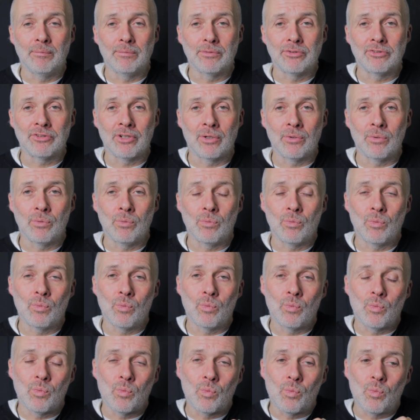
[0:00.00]
So
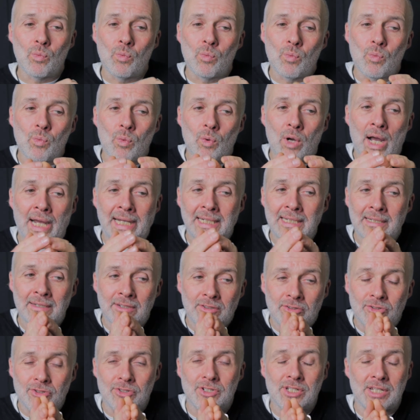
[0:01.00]
I
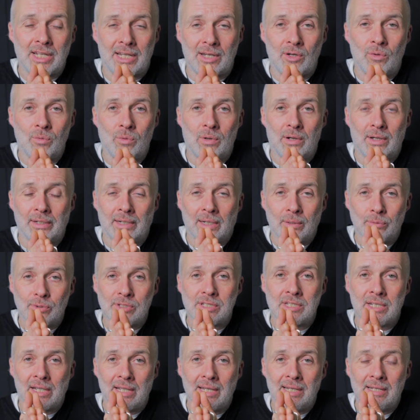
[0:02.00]
didn't just take one, I
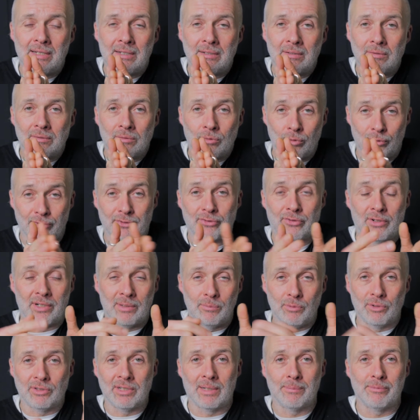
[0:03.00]
would take all 3,
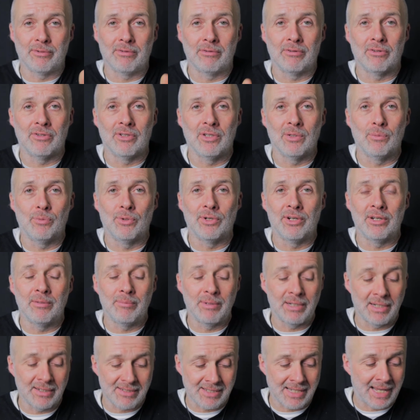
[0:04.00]
and we'll come to the third one in a
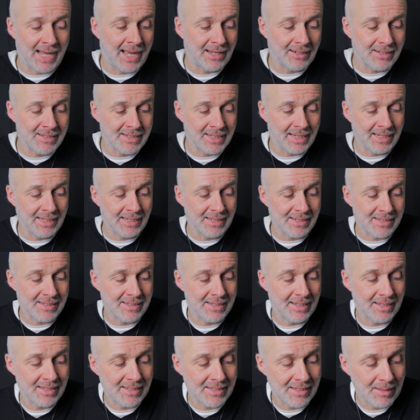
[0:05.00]
minute. So how to take it's
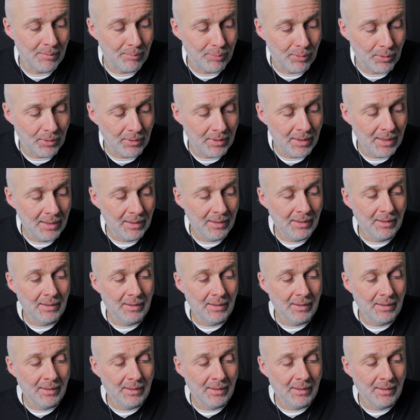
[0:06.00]
dead simple.